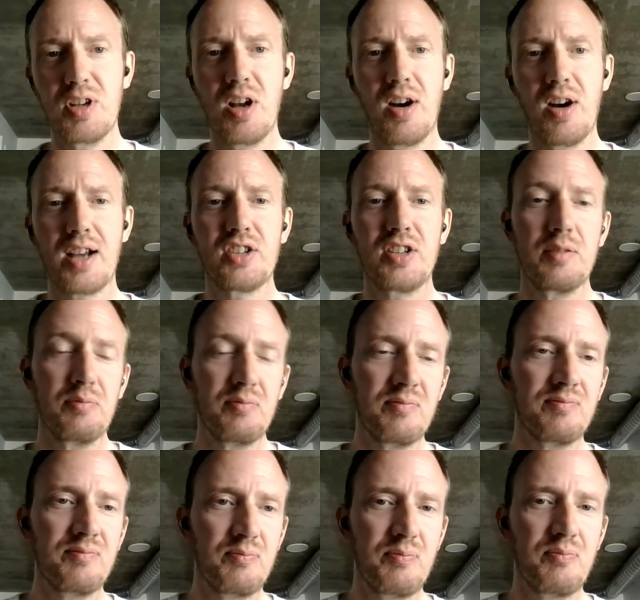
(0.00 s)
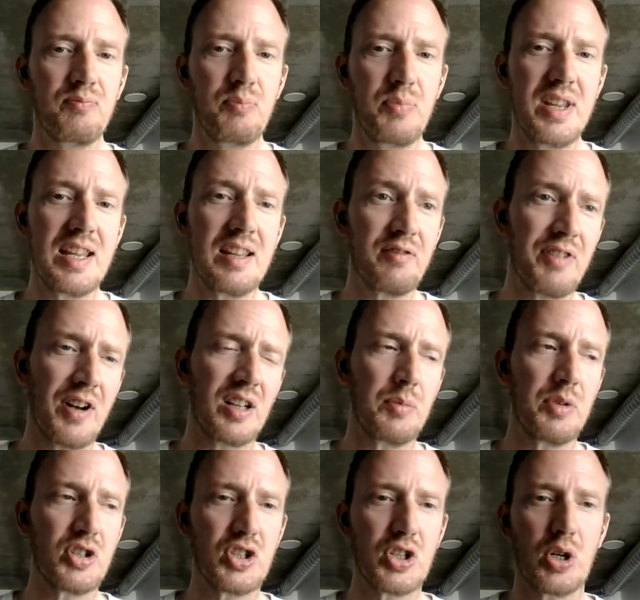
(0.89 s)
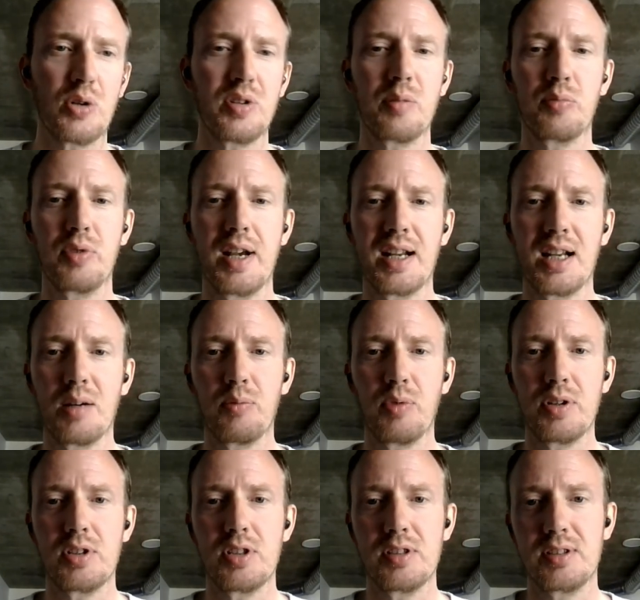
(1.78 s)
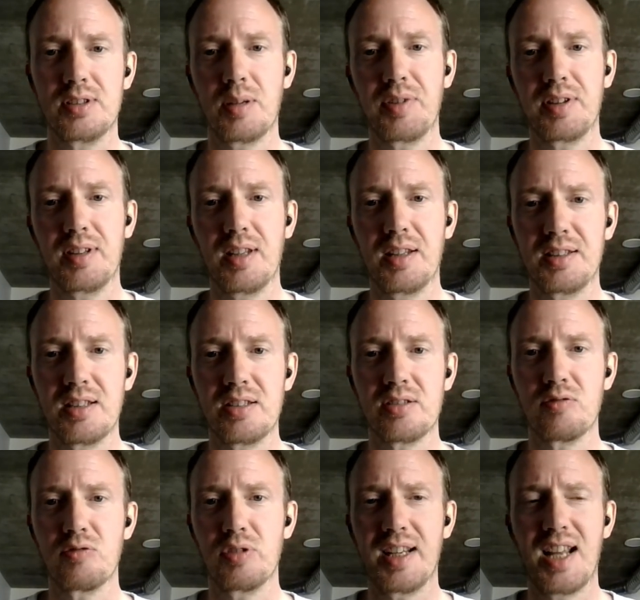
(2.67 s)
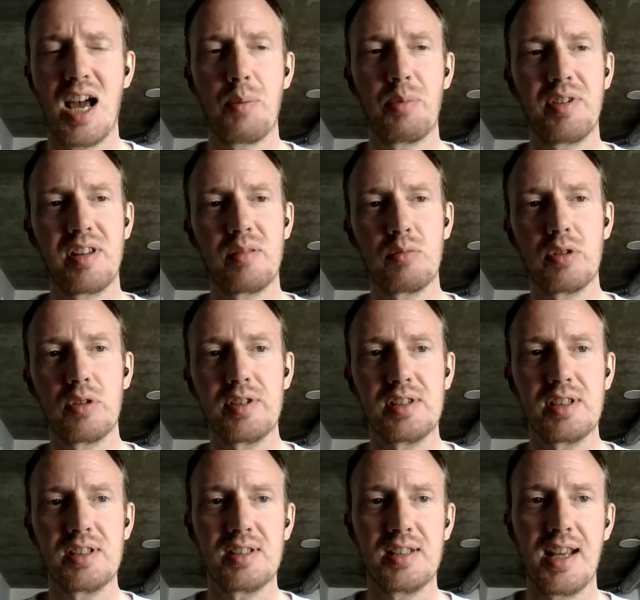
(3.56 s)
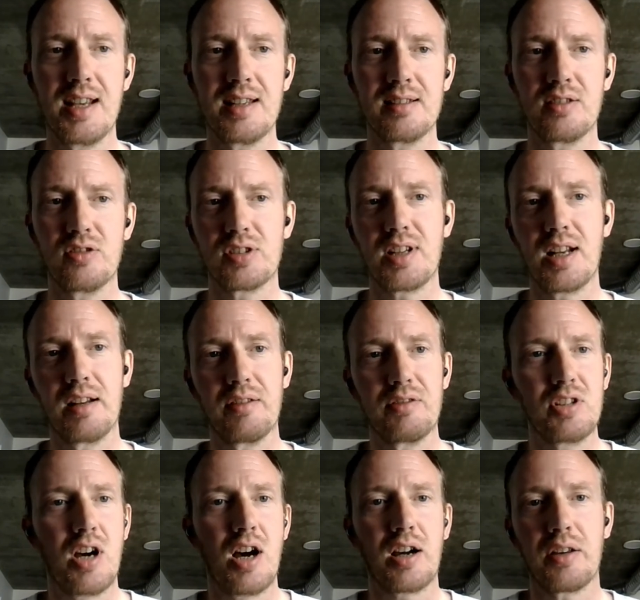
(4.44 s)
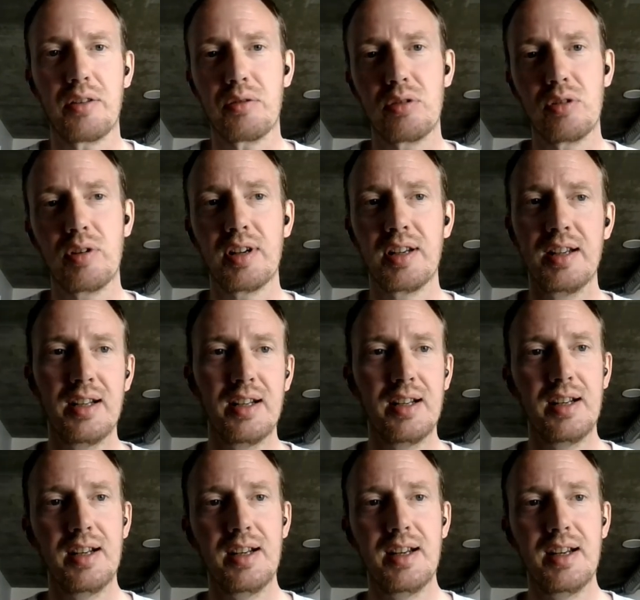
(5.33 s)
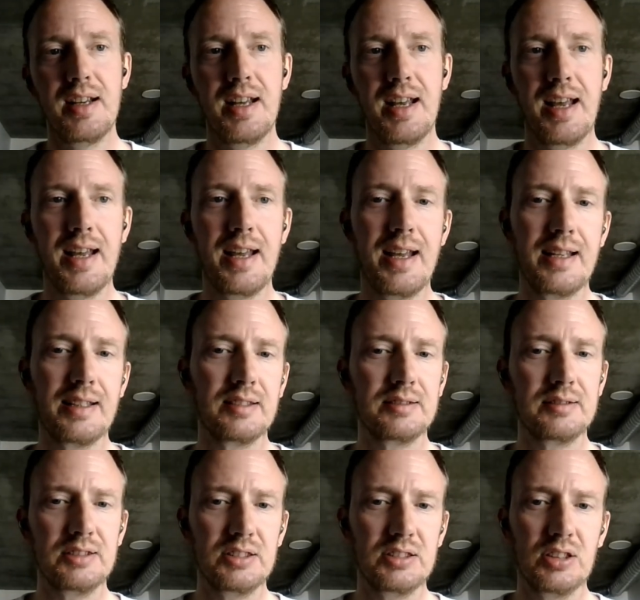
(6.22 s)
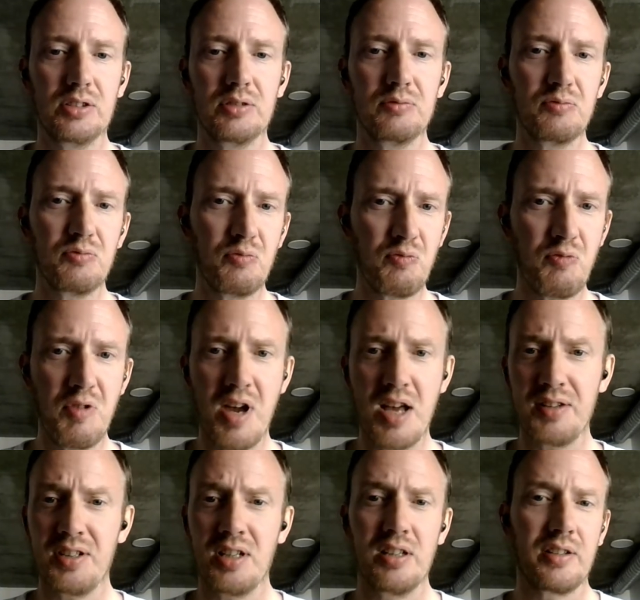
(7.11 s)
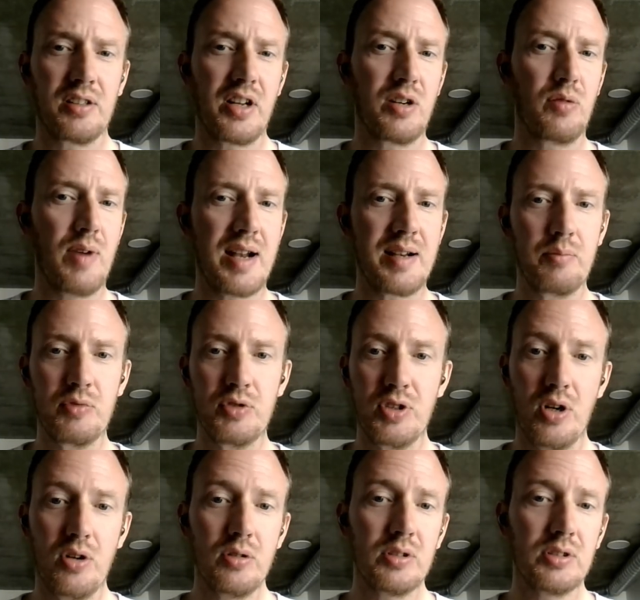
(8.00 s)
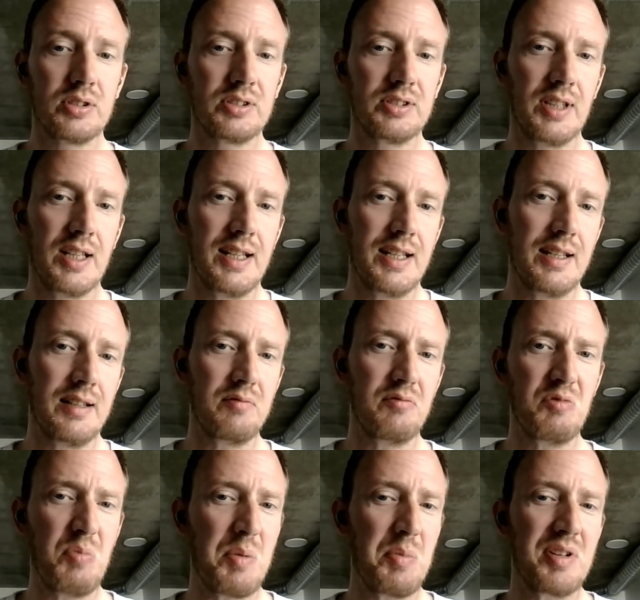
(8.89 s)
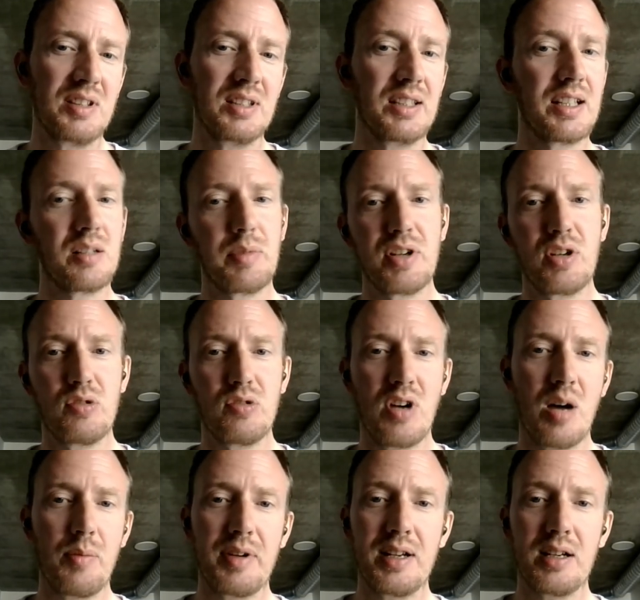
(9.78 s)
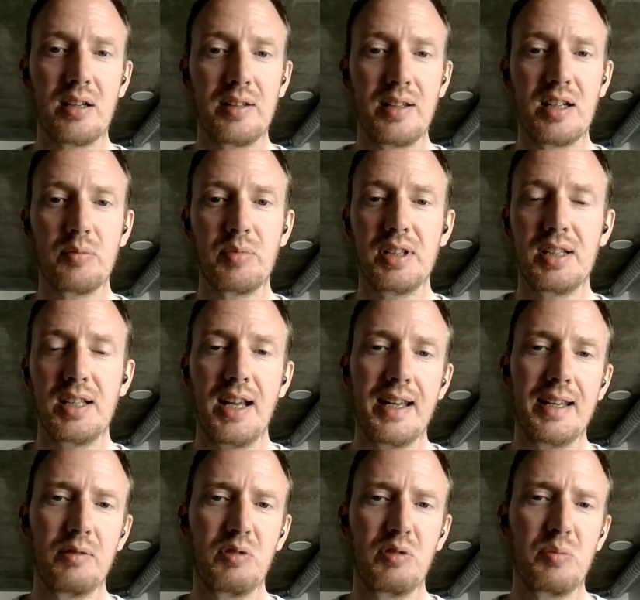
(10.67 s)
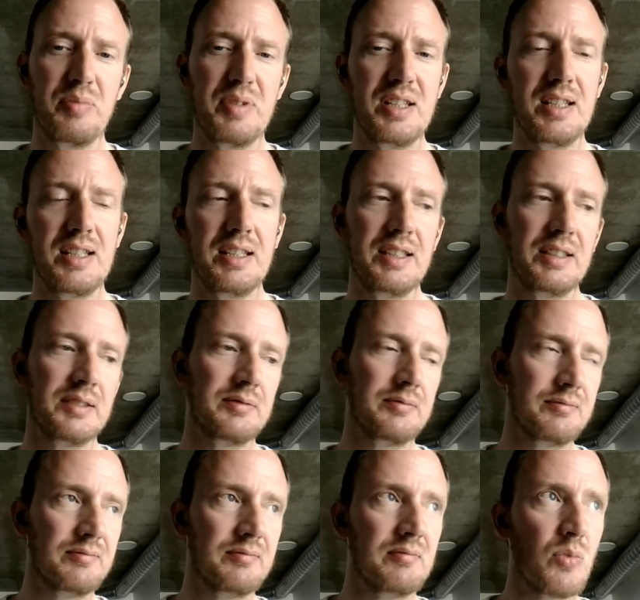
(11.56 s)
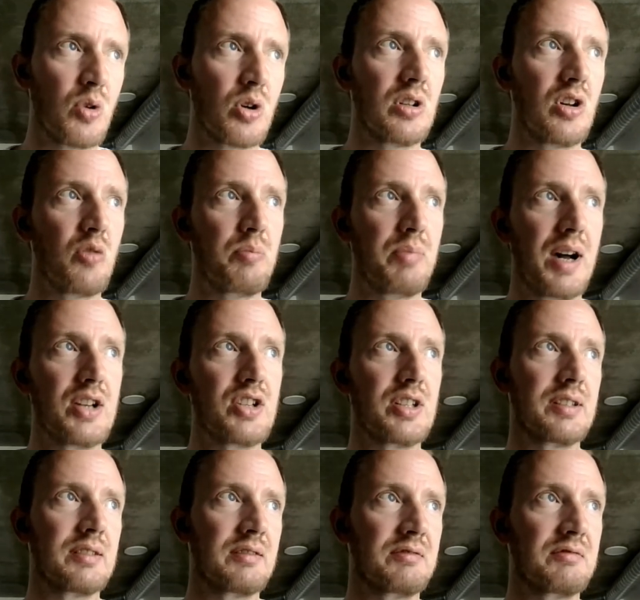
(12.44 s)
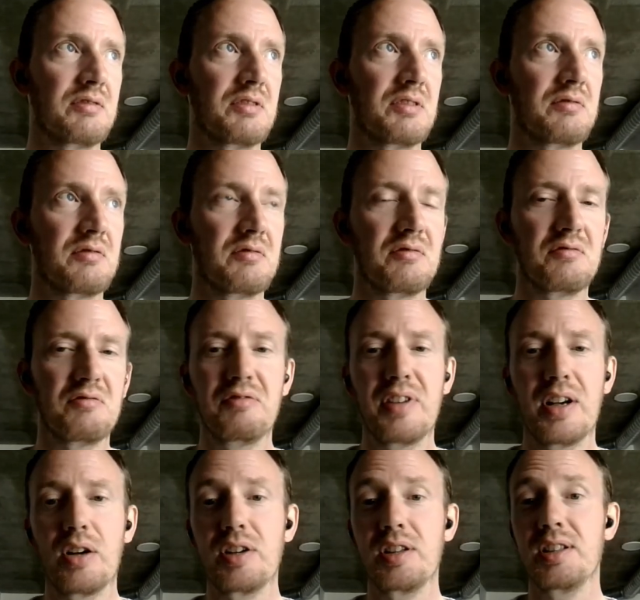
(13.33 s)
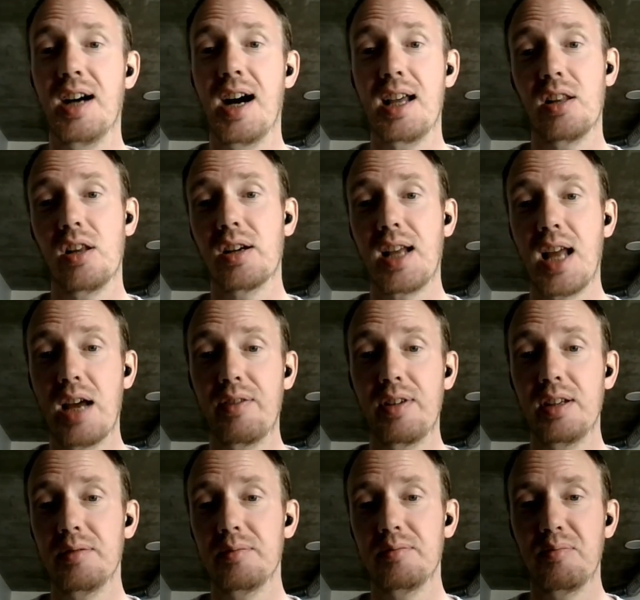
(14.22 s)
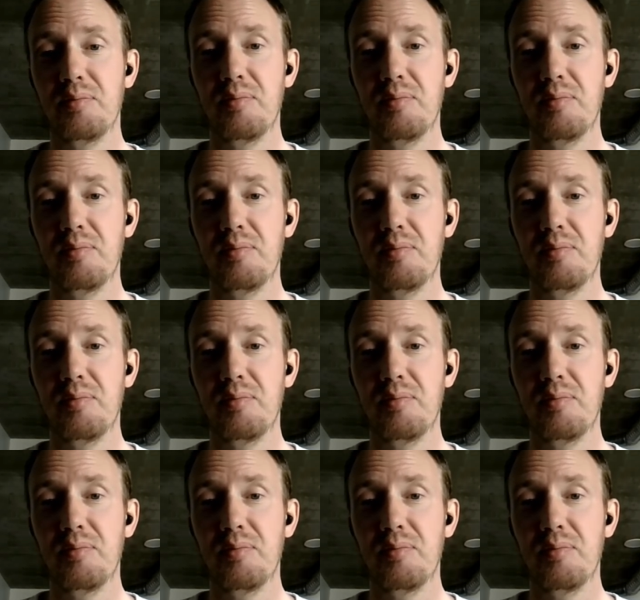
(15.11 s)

You know, actually being fairly mature in a breakup, which is something that doesn't really happen in movies these days, and just kind of talking through it. And, you know, telling a lot of random jokes and maybe a little bit of drama here and there. But yeah, it would be more low budget and very dialogue heavy.